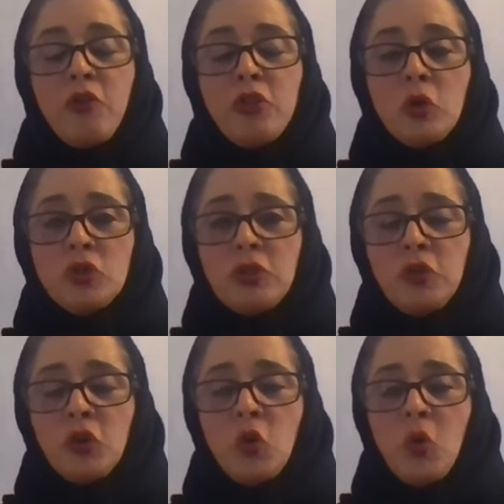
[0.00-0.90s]
For those of
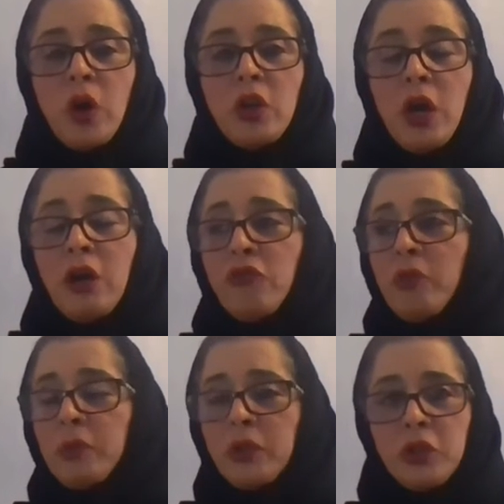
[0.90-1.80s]
you who are not
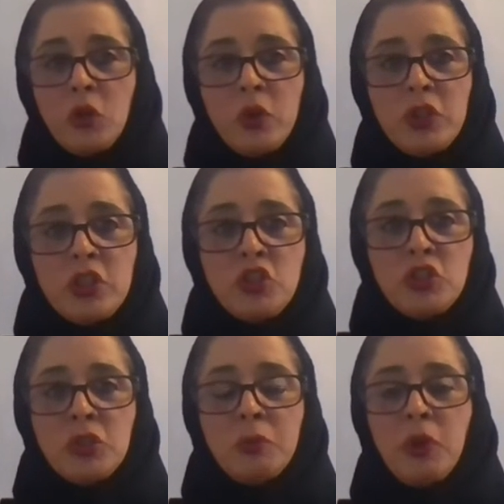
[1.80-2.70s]
familiar with
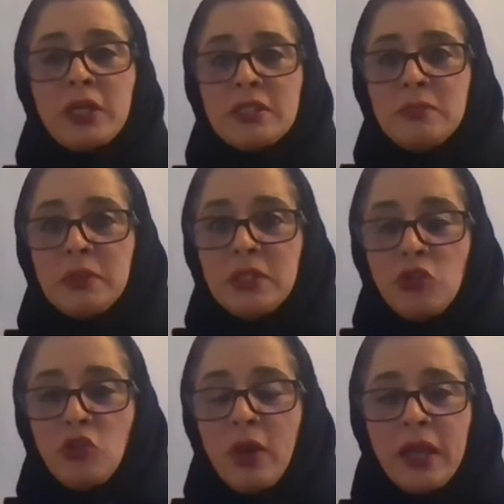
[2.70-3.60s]
digital proximity
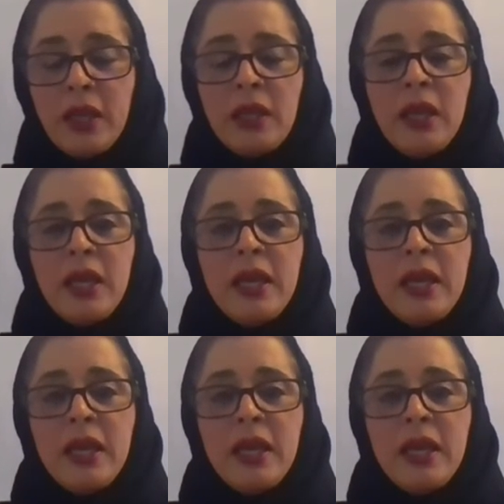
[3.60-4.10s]
tracking,